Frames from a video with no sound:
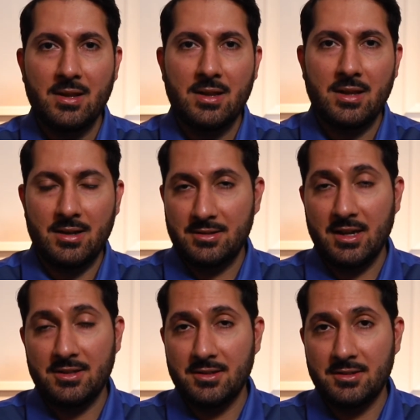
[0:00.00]
And it's
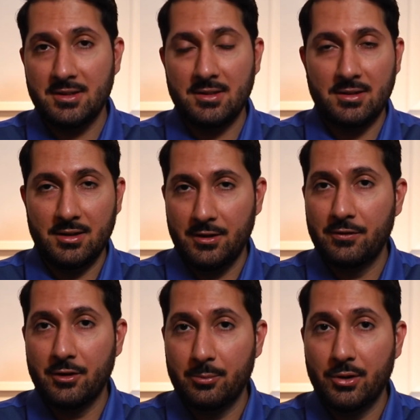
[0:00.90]
nice to see a
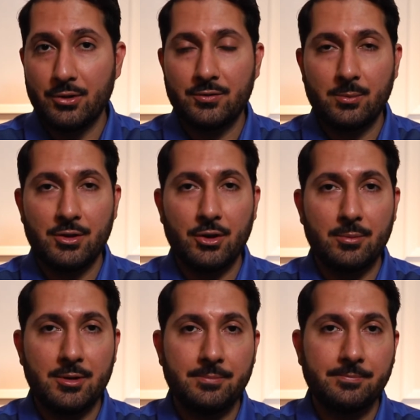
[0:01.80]
different approach from
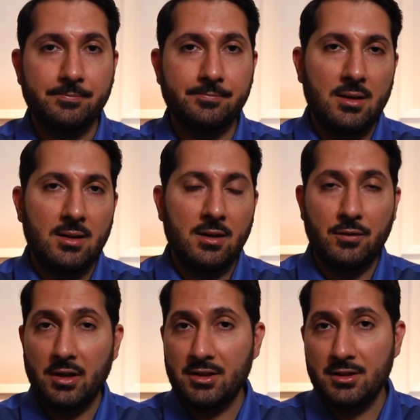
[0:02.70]
Adobe. If
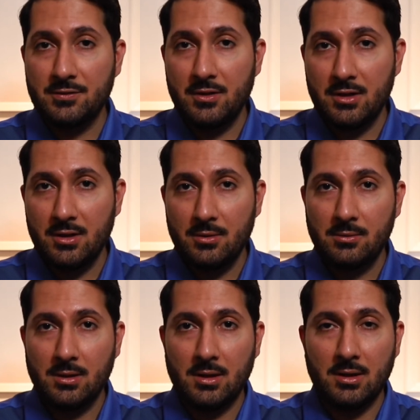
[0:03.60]
you like this video,
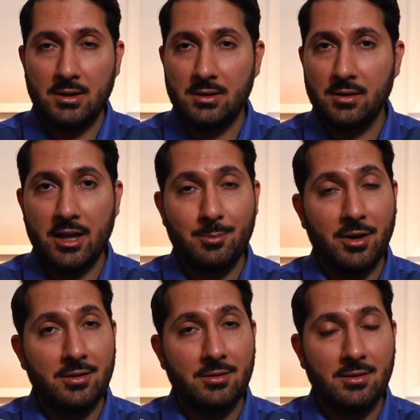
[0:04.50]
hit the like
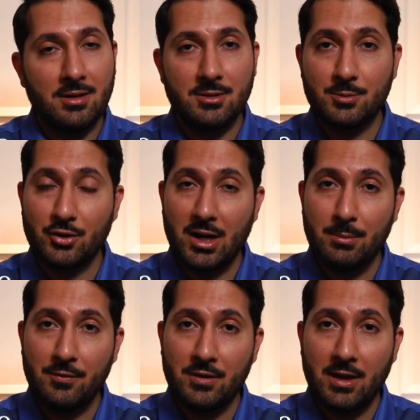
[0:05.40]
button and subscribe
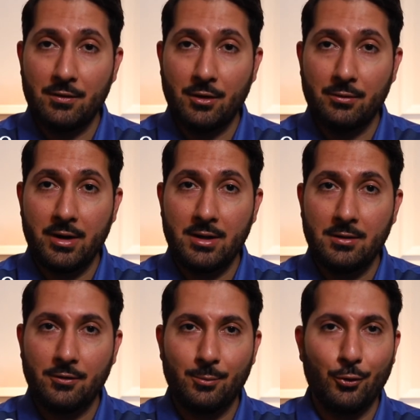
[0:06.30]
if you haven't already
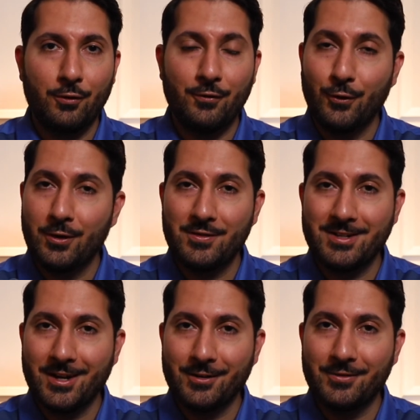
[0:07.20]
for more phone and
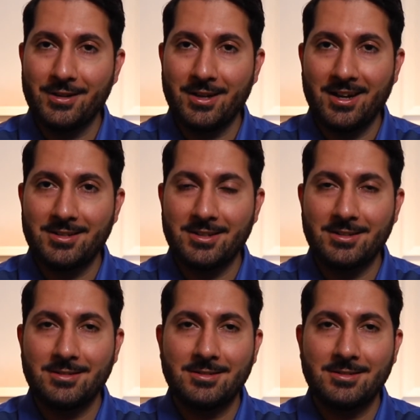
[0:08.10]
photography content.